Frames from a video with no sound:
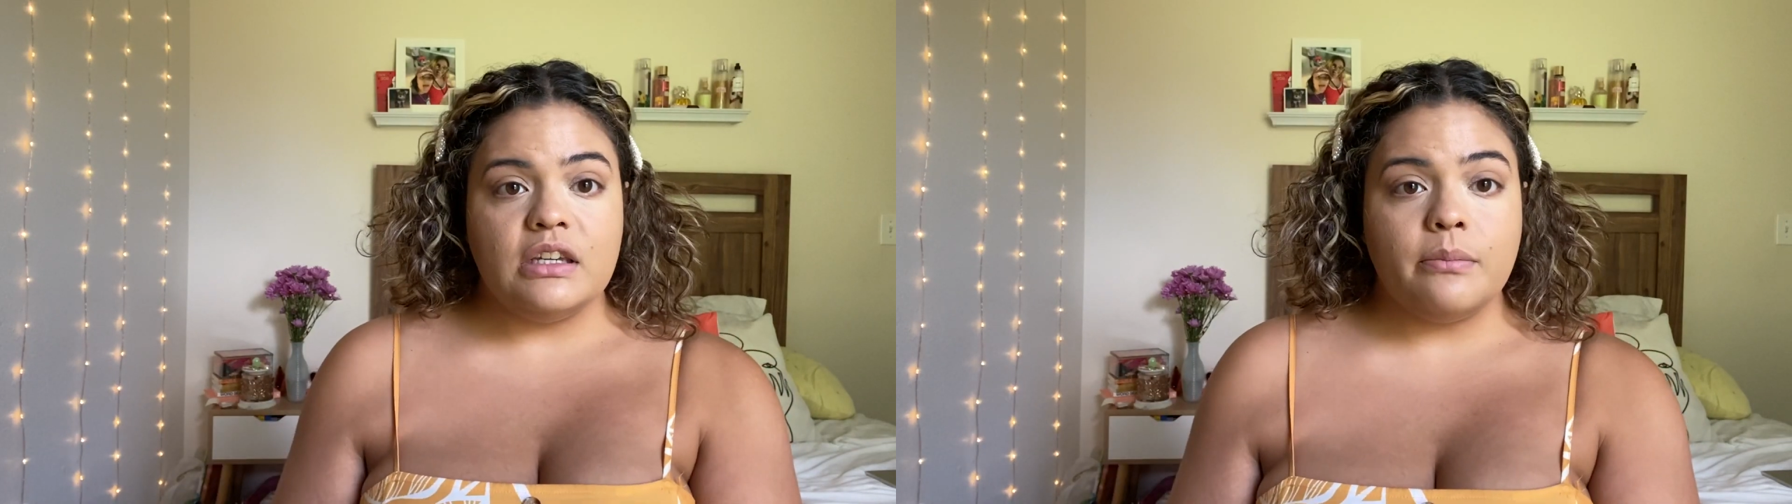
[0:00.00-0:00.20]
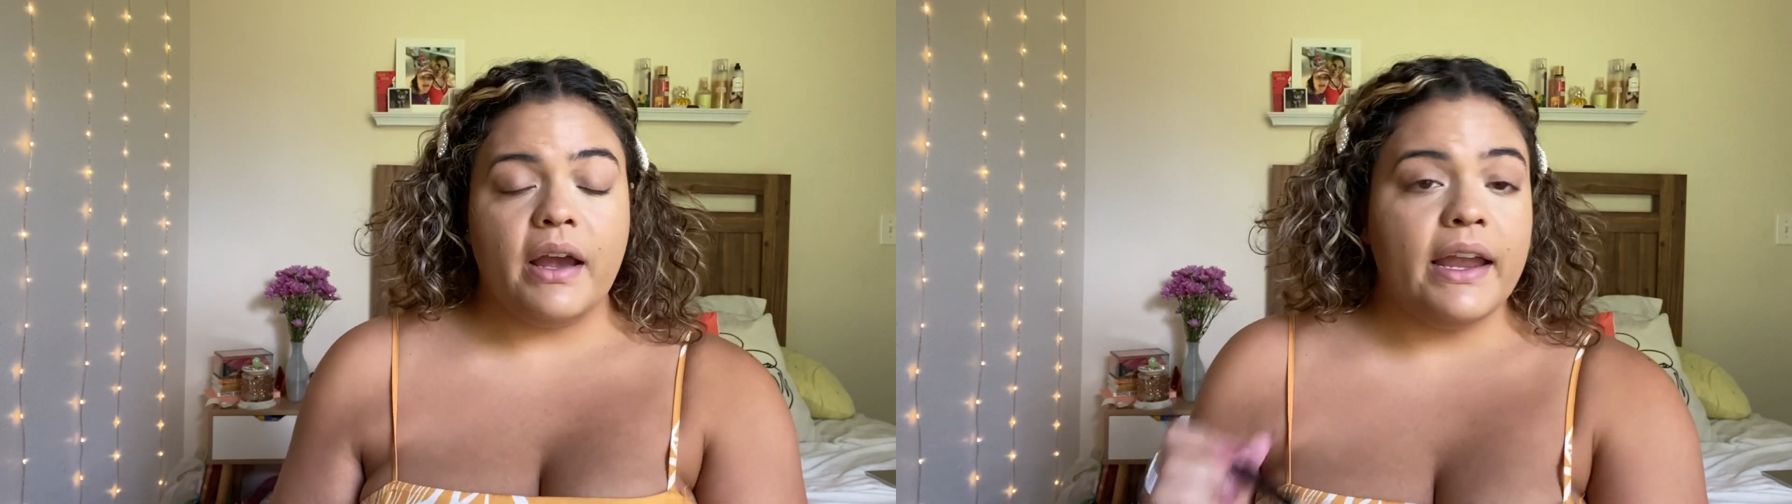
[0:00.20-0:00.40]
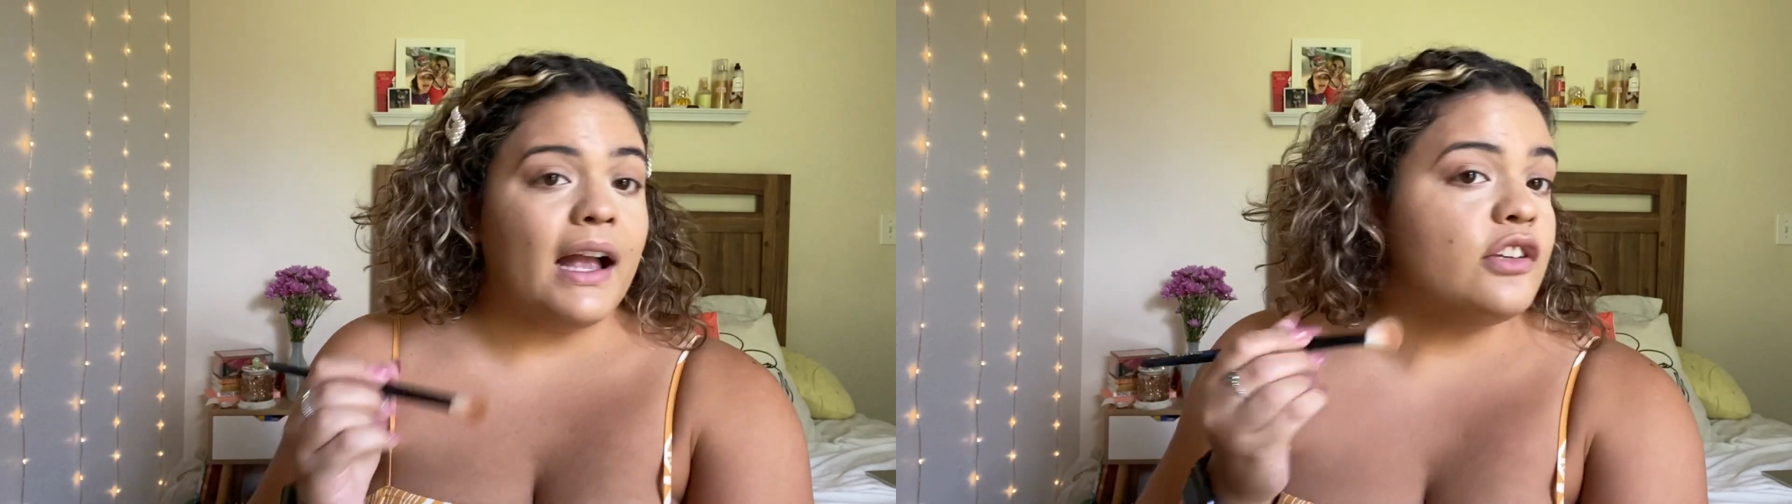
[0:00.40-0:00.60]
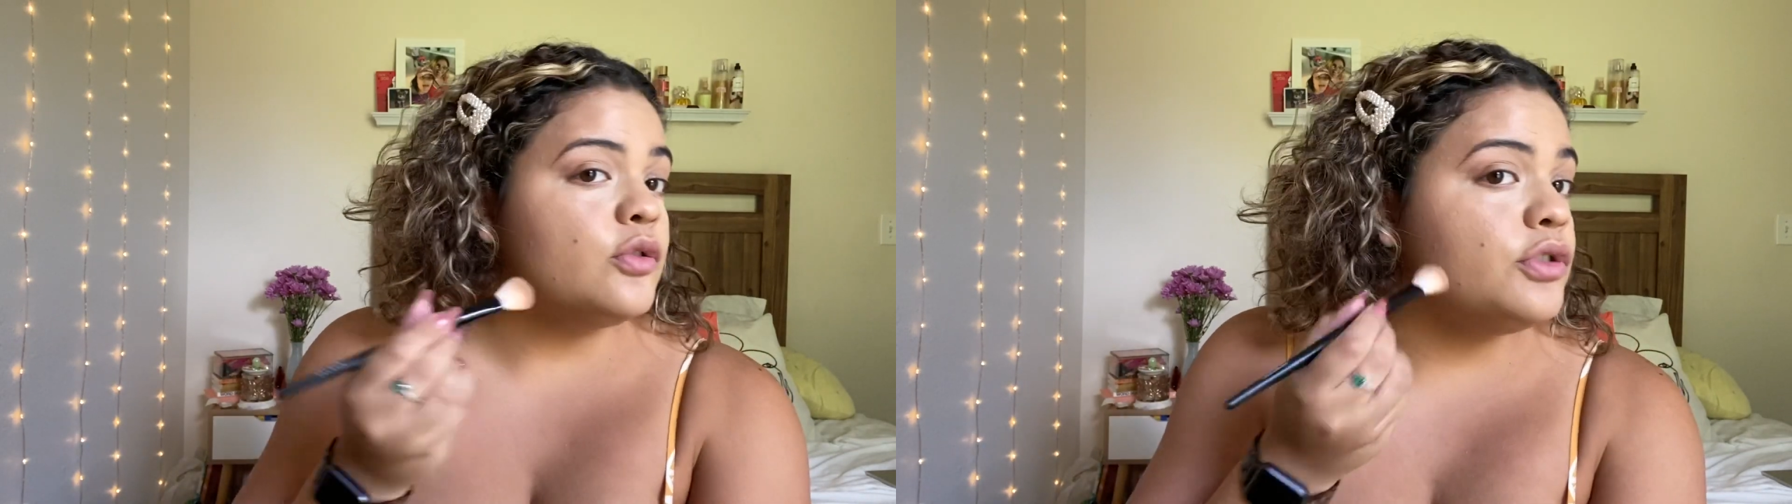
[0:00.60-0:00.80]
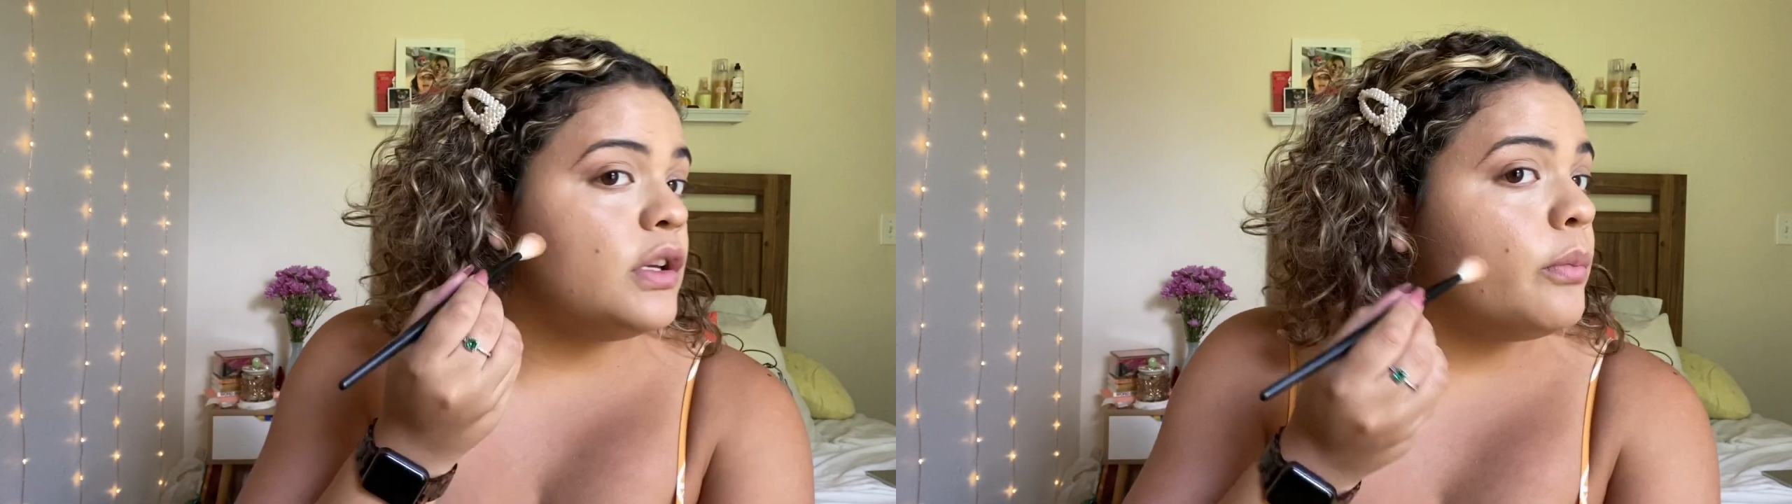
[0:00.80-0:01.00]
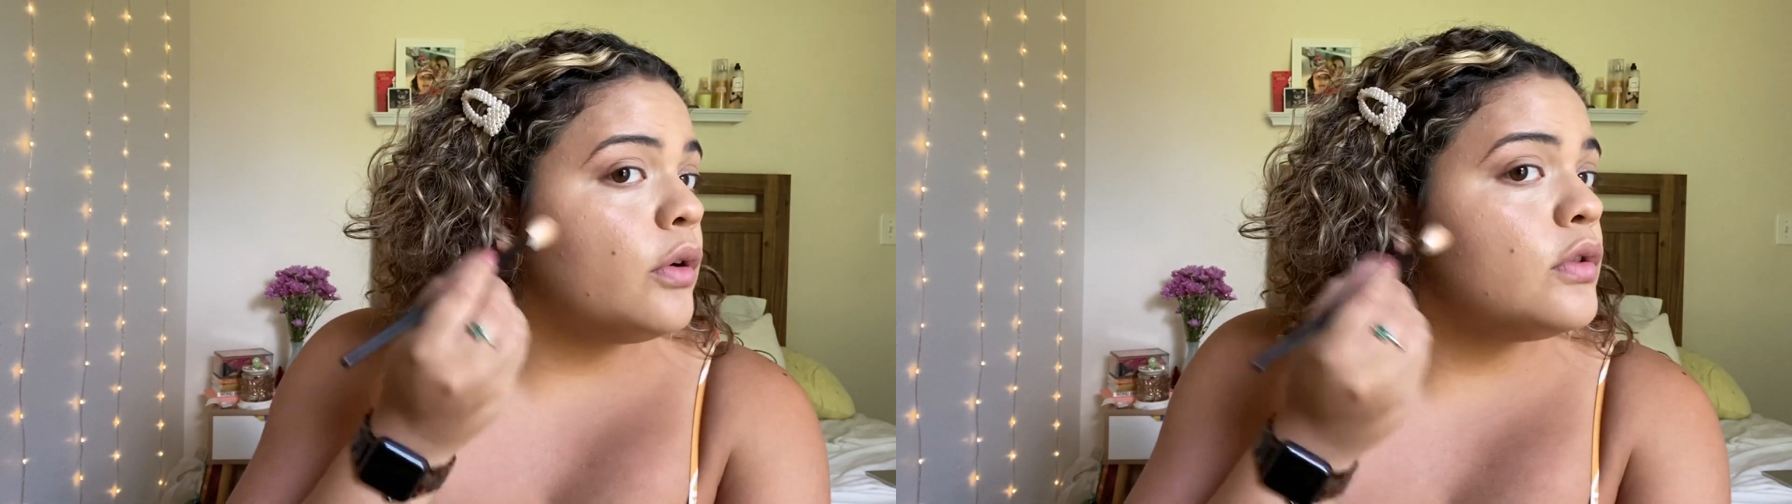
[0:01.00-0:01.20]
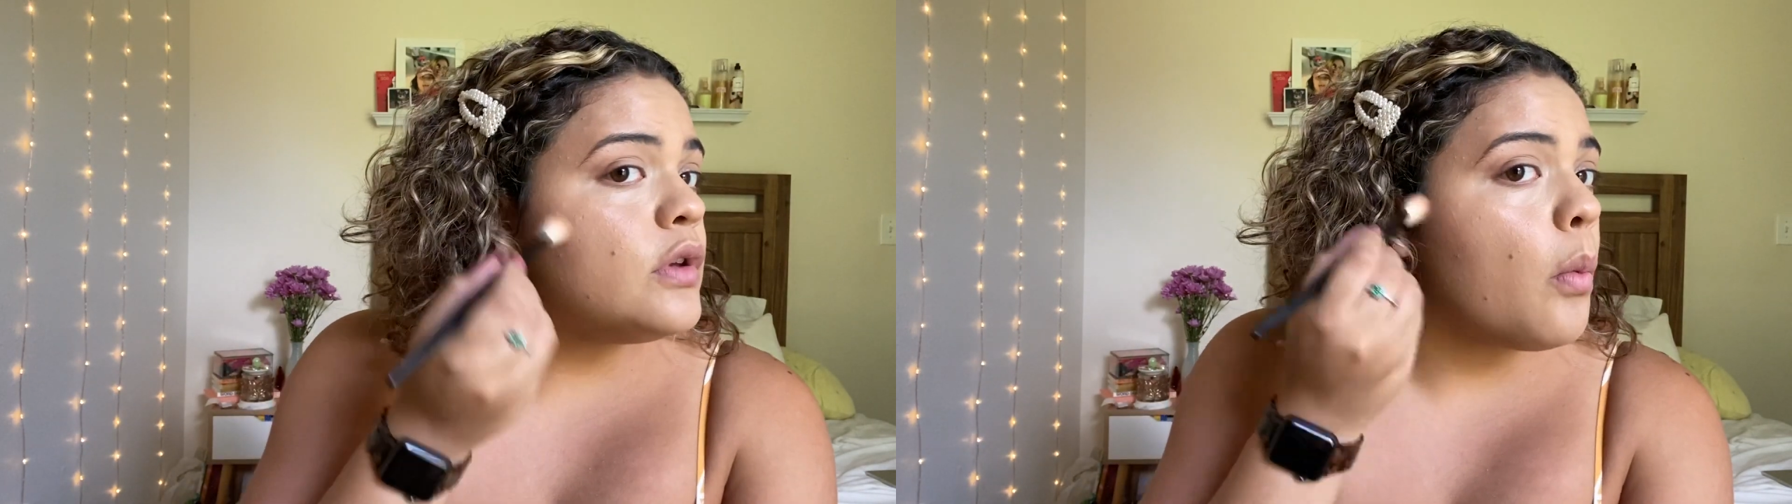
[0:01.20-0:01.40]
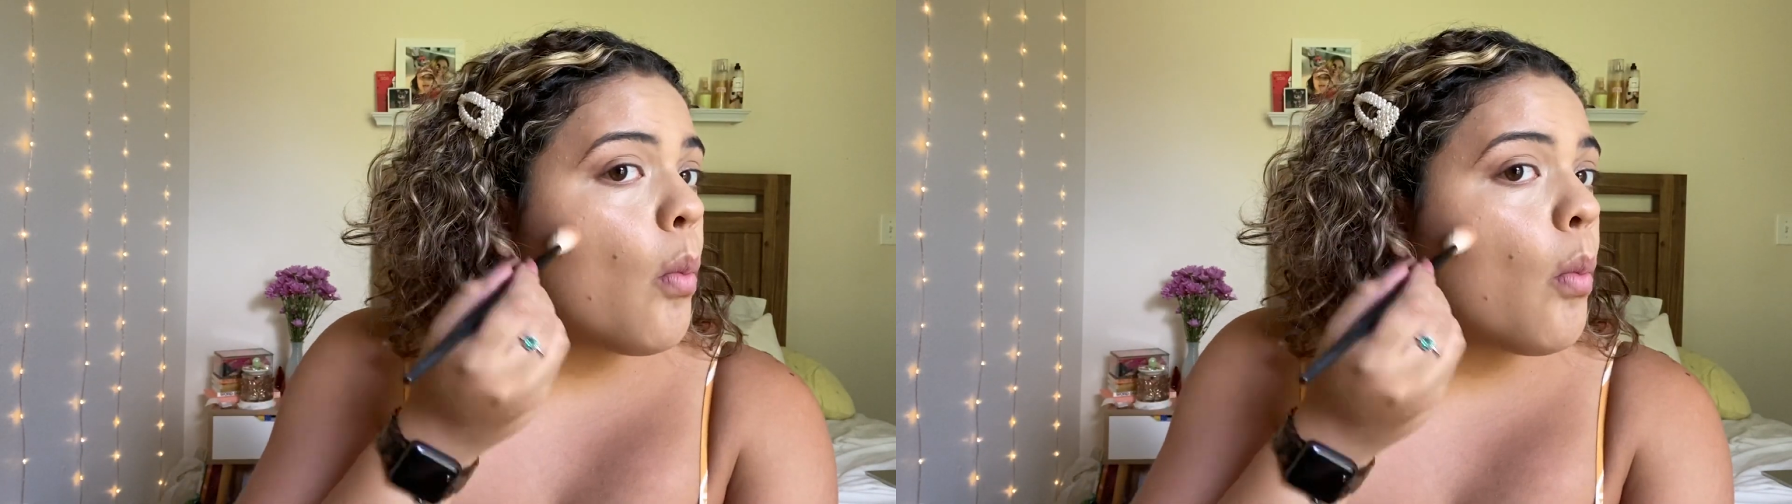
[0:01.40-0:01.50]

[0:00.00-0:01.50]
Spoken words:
my actual cheekbones